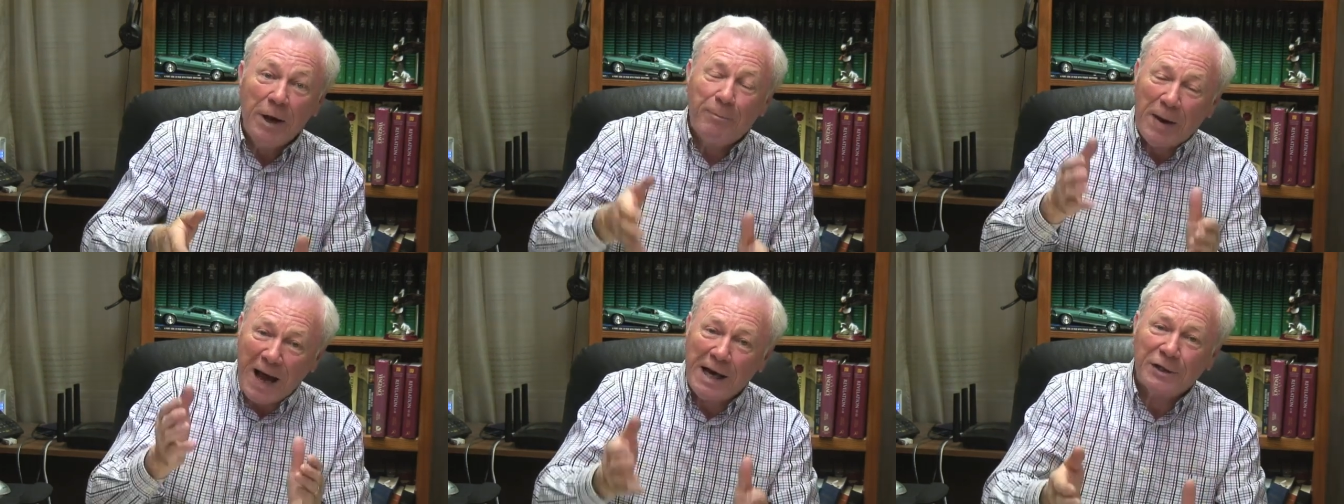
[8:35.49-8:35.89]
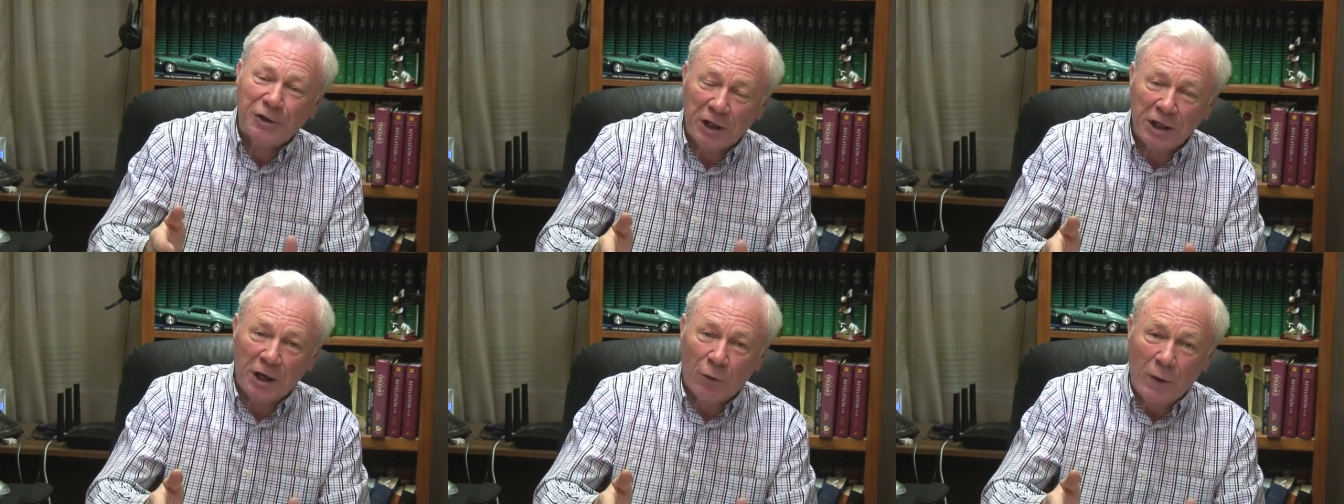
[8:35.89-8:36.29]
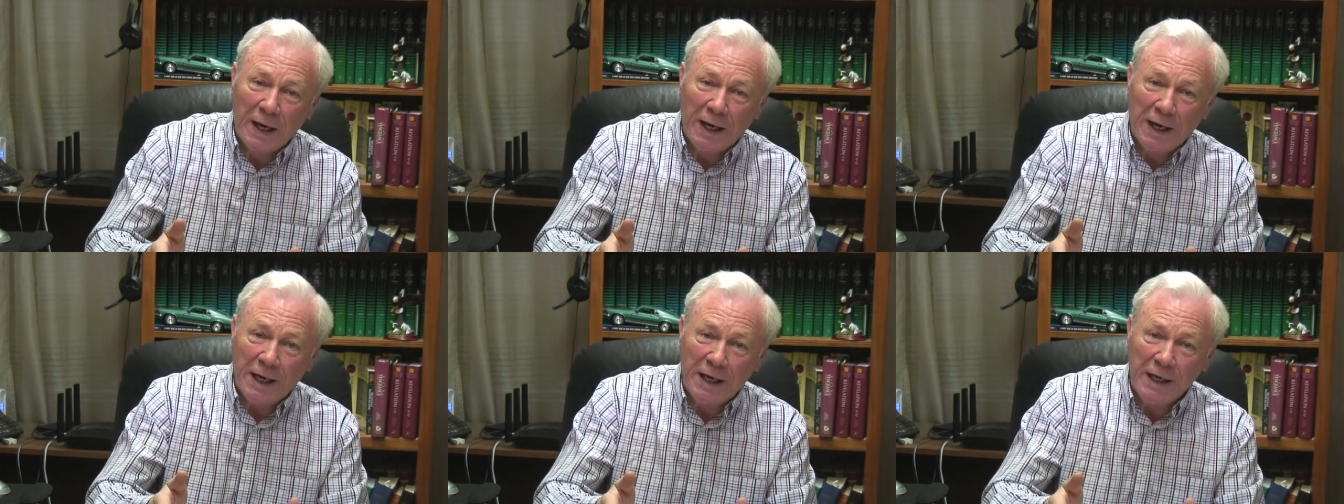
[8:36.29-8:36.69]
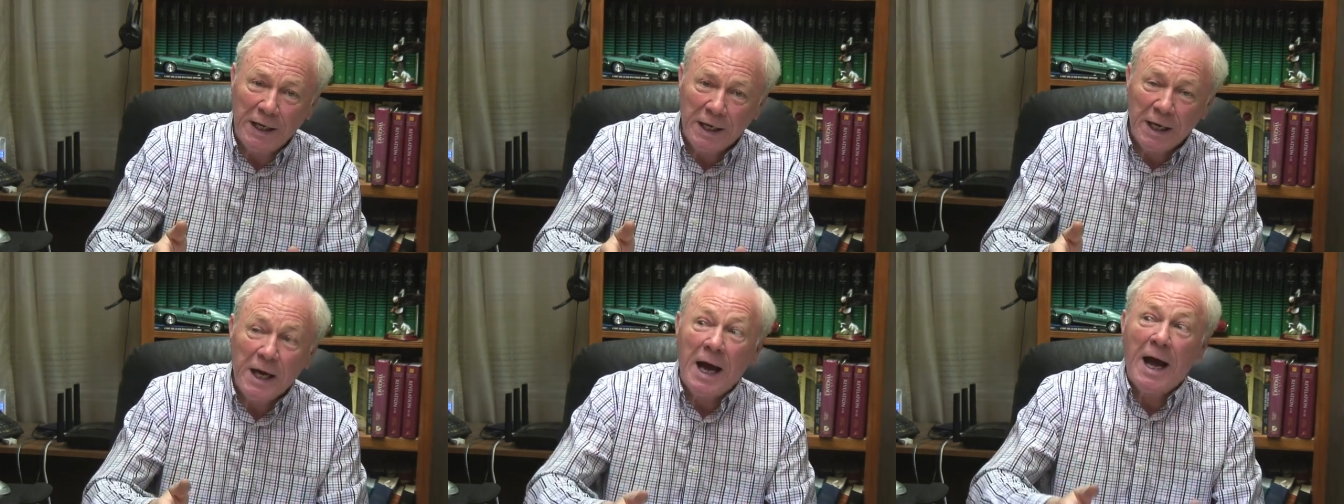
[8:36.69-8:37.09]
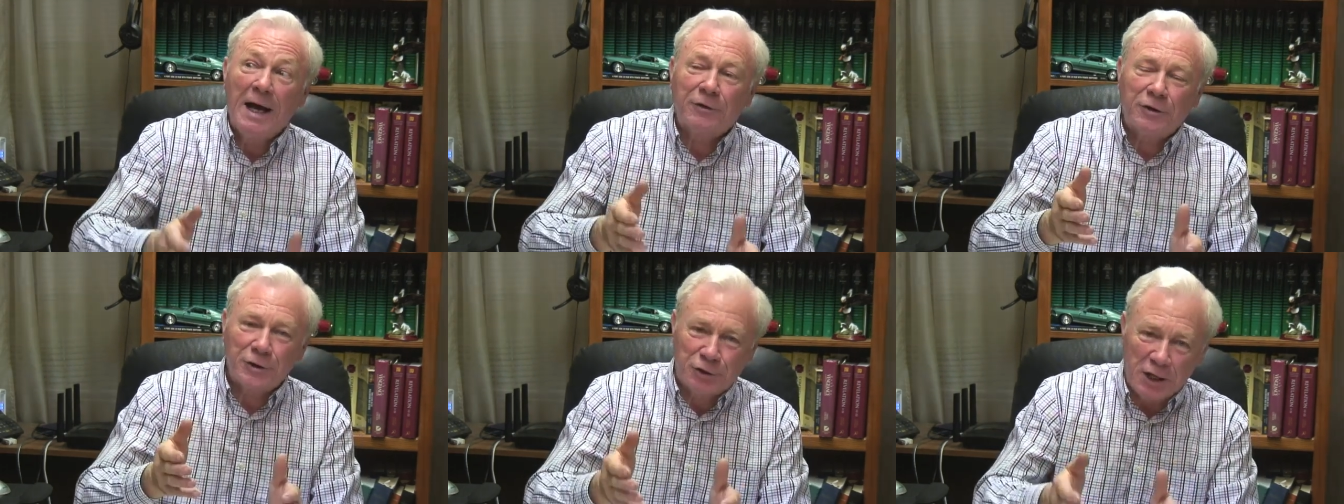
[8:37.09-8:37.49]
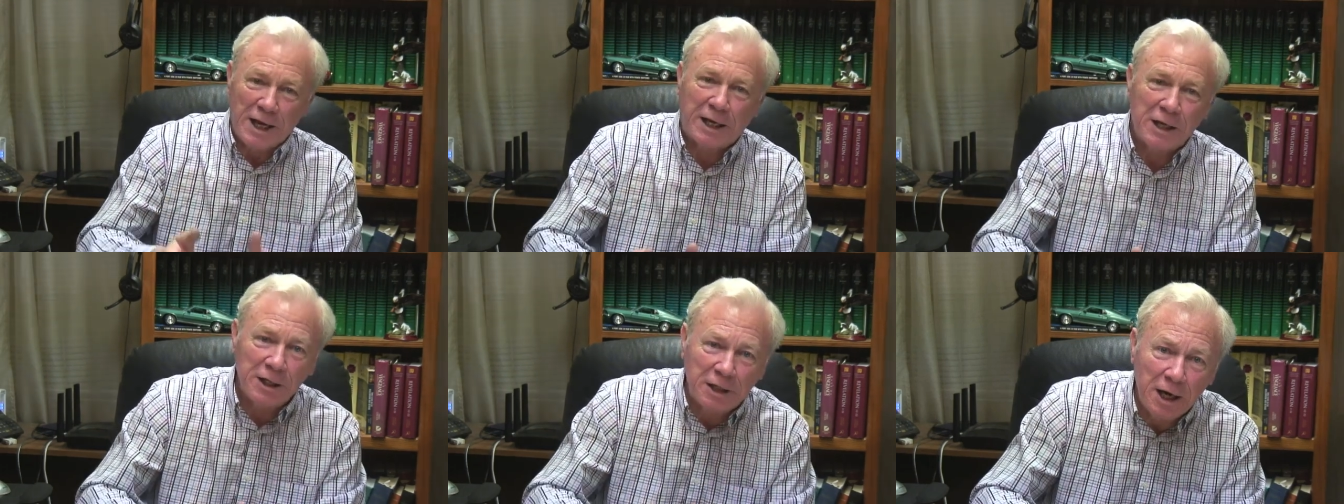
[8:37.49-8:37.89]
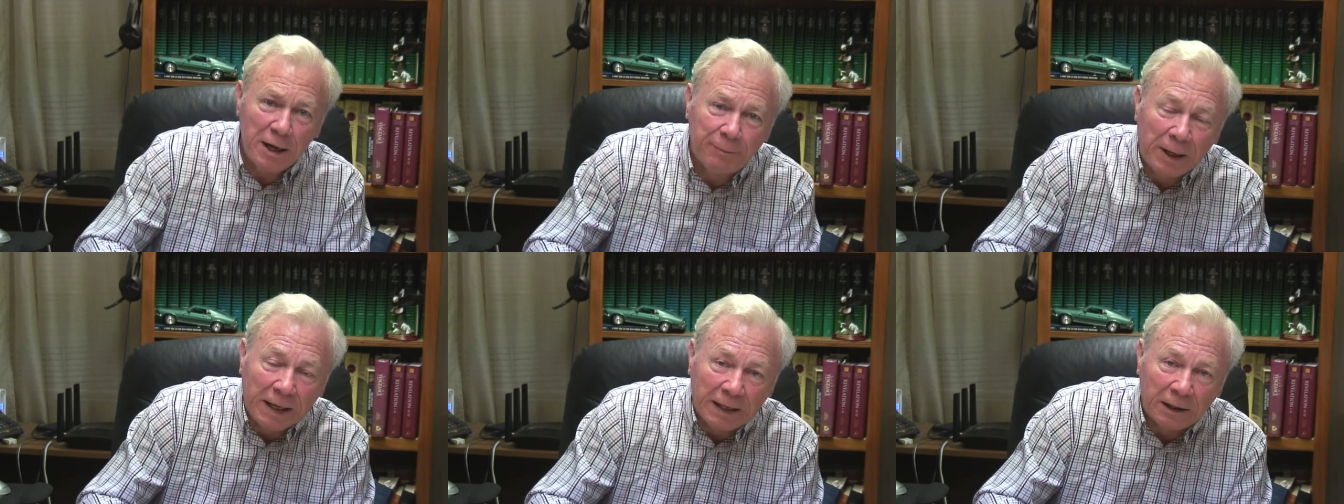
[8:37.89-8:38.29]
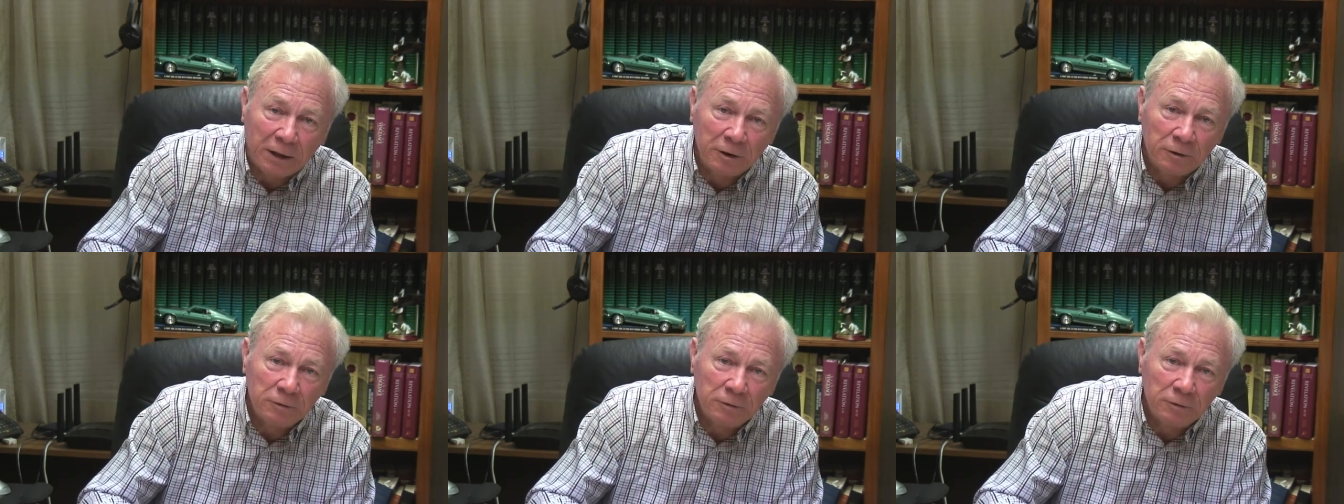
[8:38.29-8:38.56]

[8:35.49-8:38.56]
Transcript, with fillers: passing away at the second coming